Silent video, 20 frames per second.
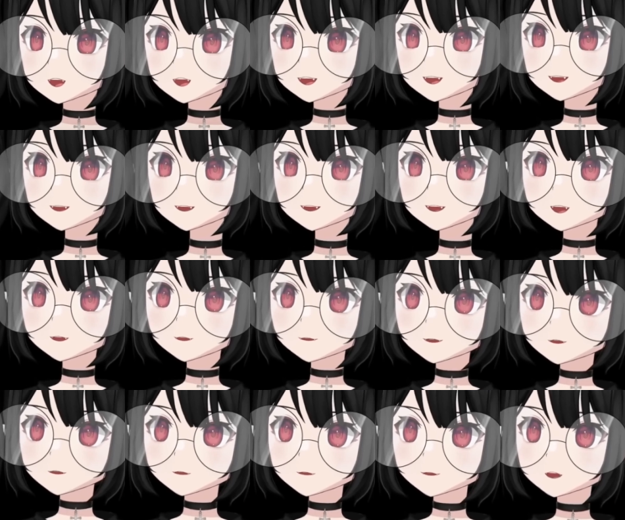Even
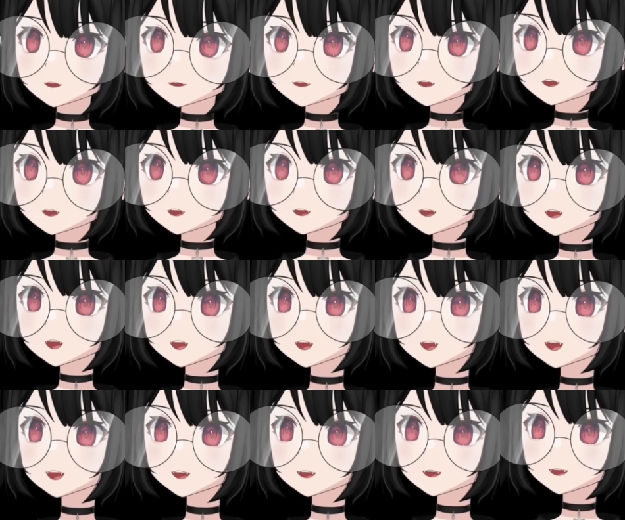further, and
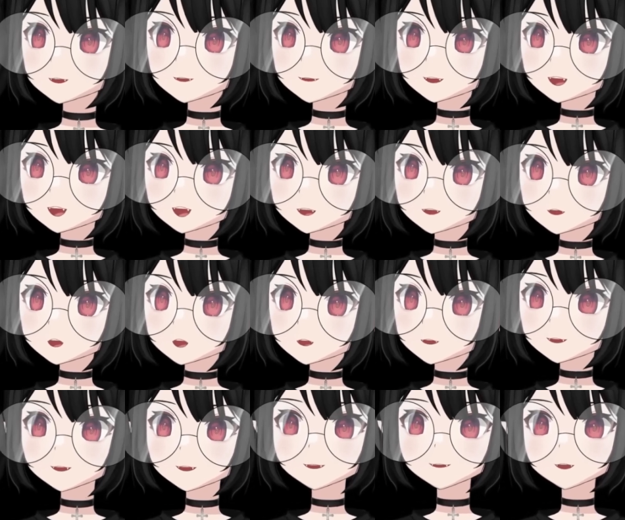again, looking at
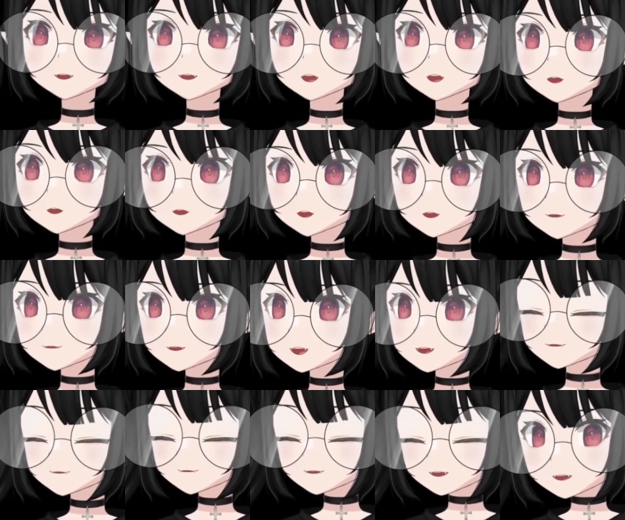the numbers, it's
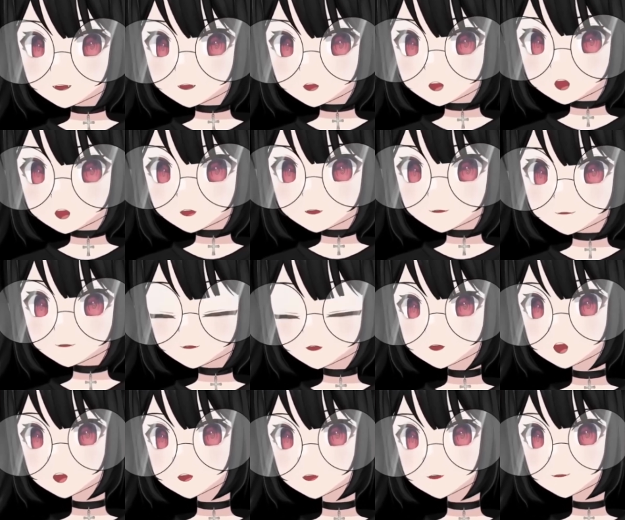getting worse and
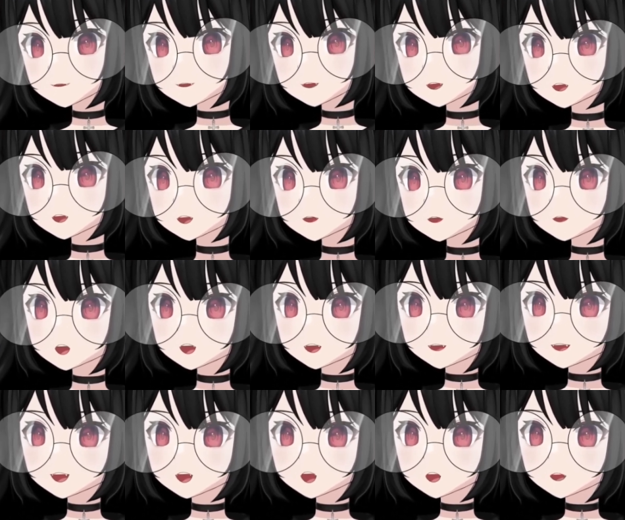worse. Right
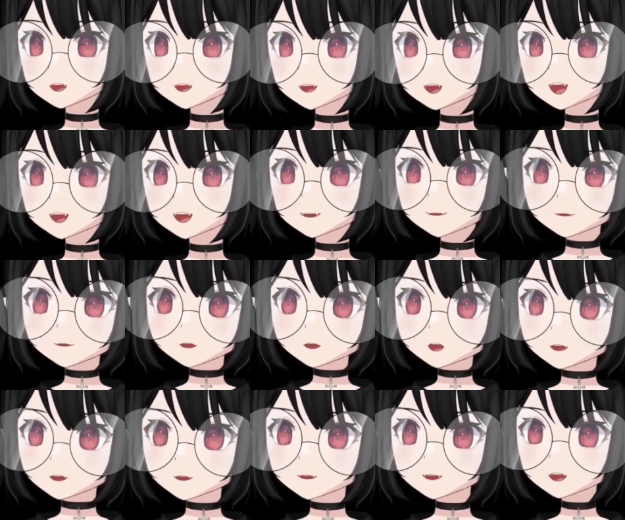now, an active player
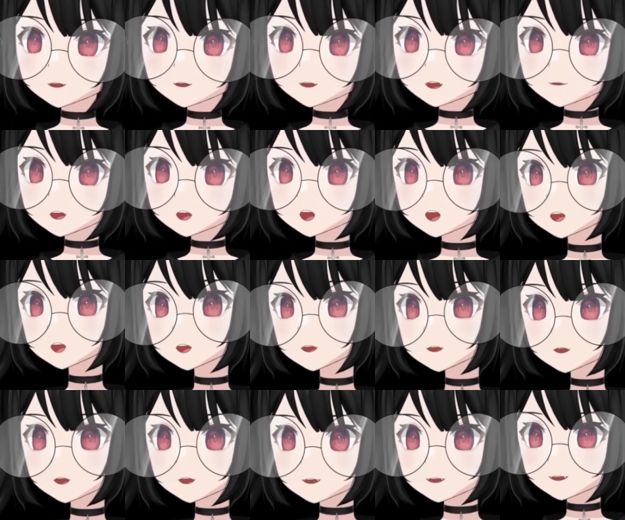count of
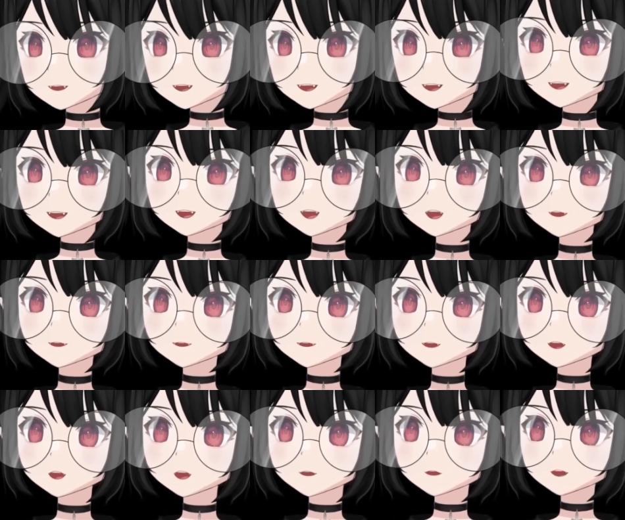130
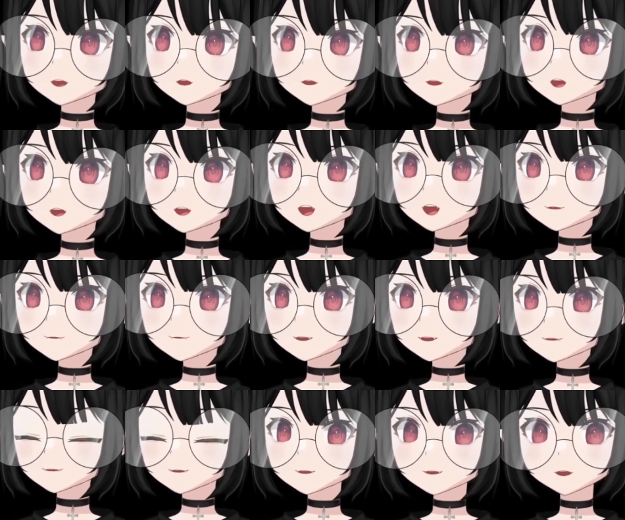people on this
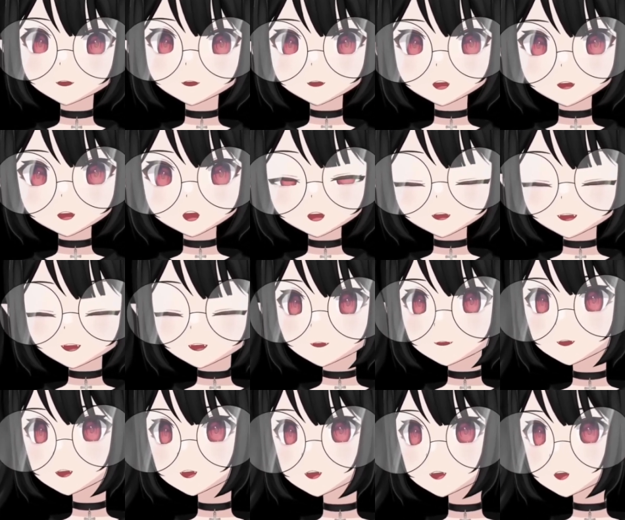AAA
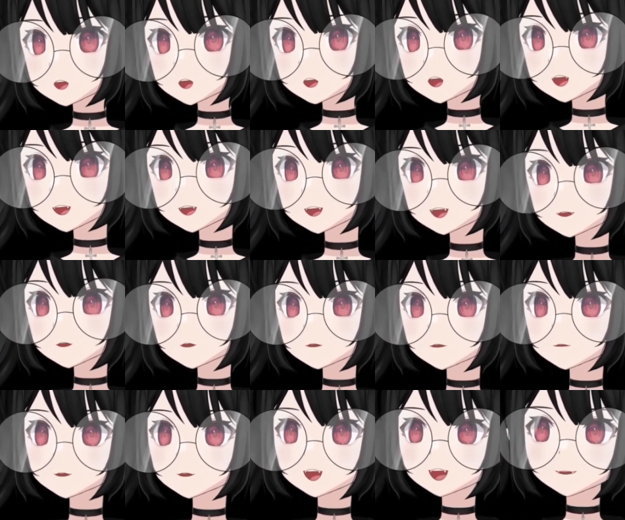title. A
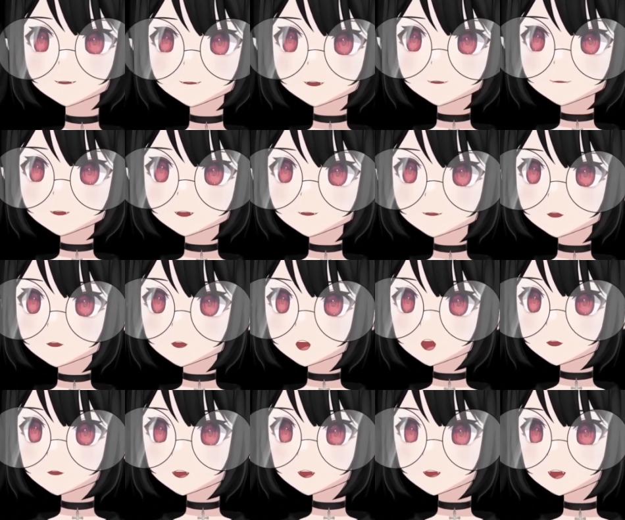massive disappointment,
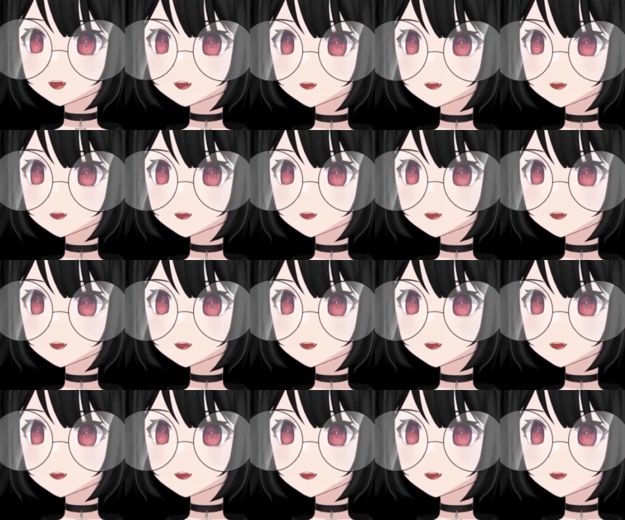and